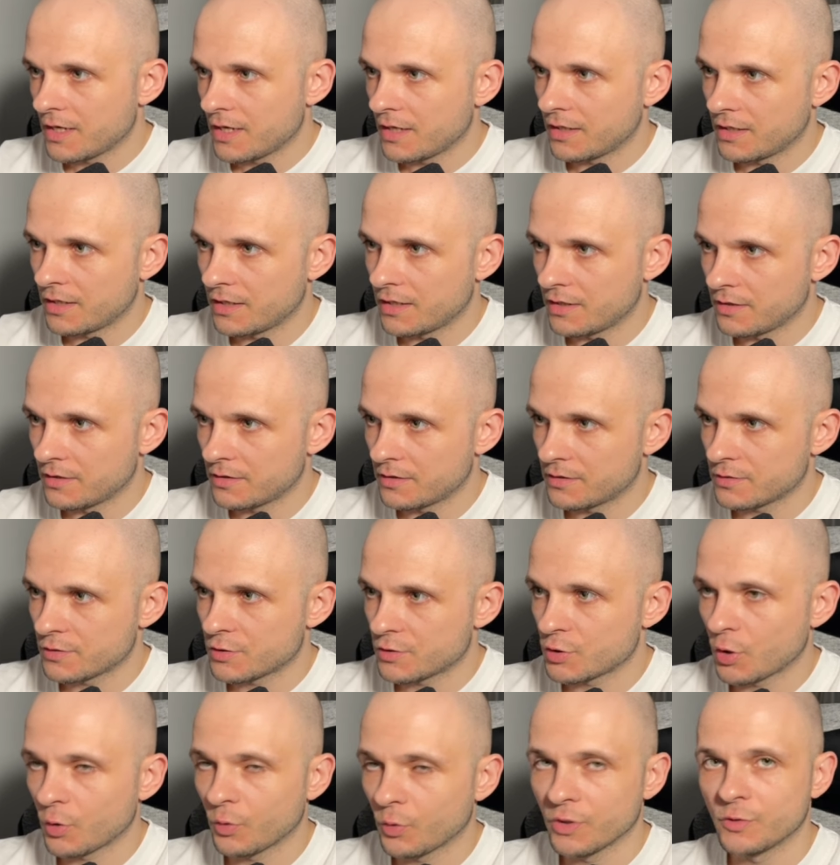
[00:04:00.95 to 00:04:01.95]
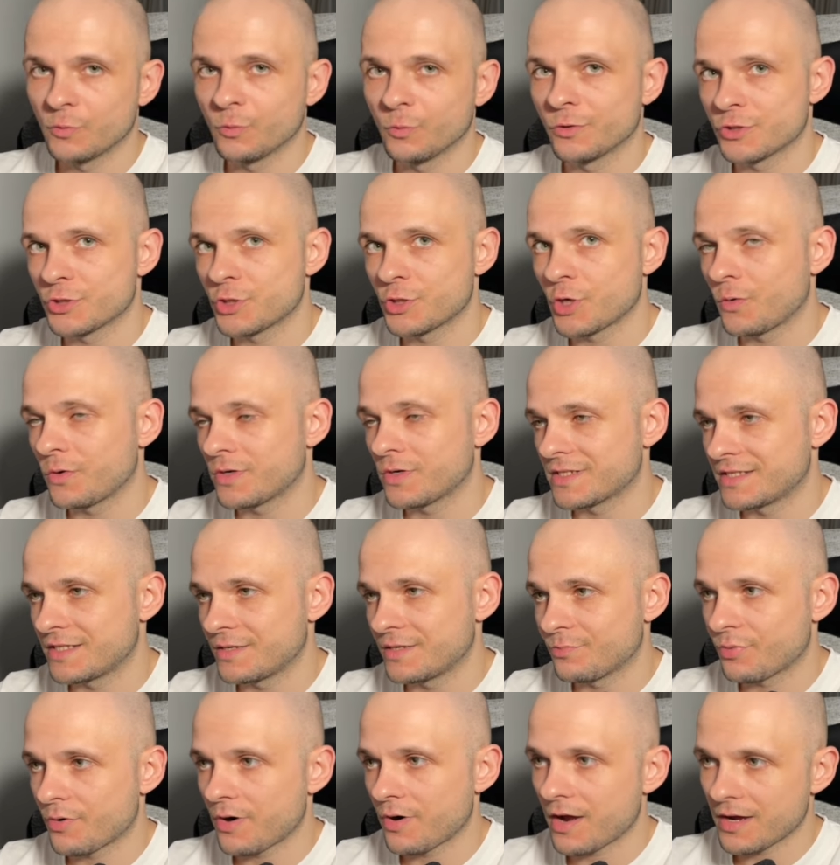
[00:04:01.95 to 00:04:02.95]
here, so it will show us the
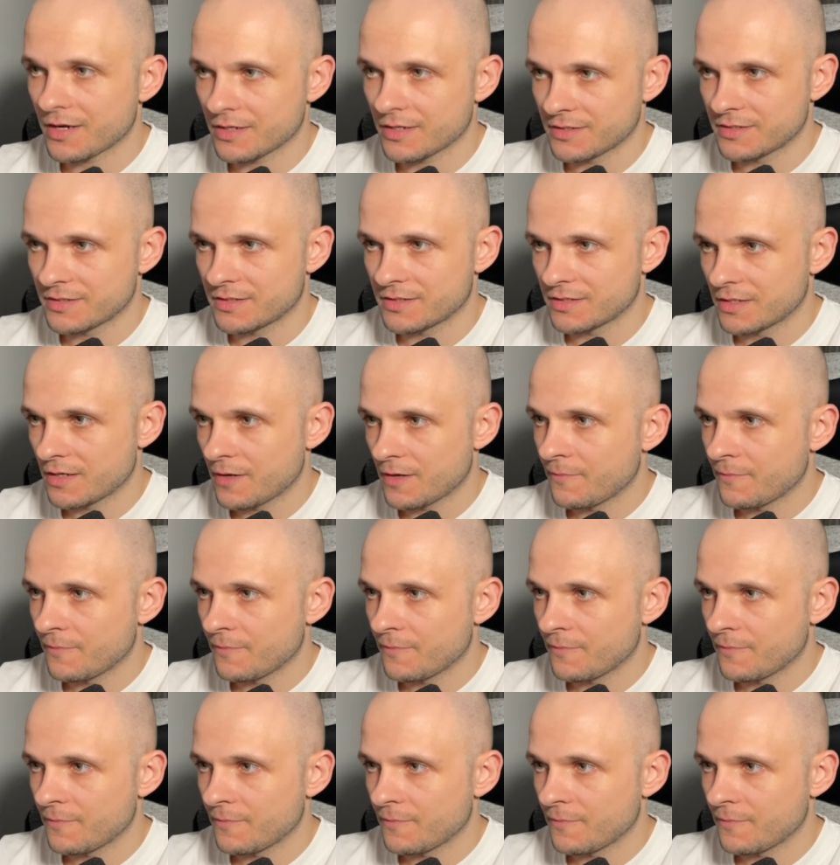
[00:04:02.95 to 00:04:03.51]
price.